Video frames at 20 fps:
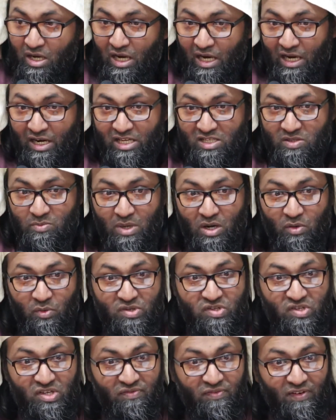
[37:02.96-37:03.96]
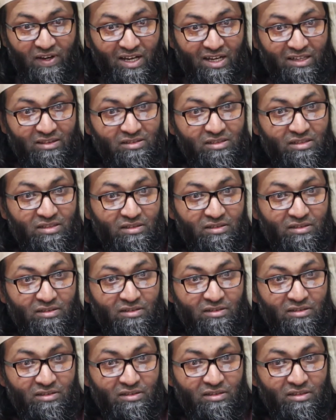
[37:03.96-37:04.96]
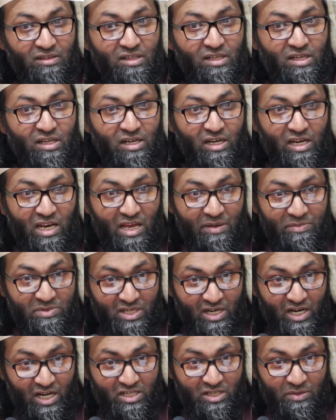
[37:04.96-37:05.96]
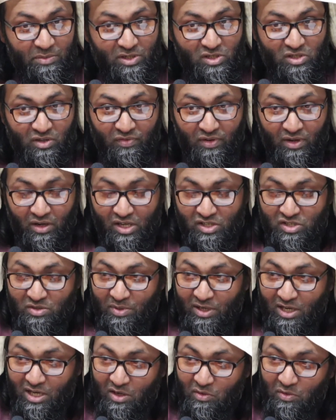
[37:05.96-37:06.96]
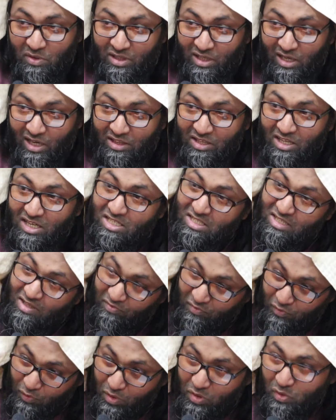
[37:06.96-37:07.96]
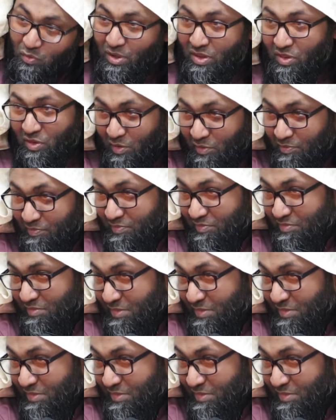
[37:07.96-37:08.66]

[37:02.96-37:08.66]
Al-Asma wa-Sifat, names and attributes of Allah subhanahu wa ta'ala. There is the fourth one though.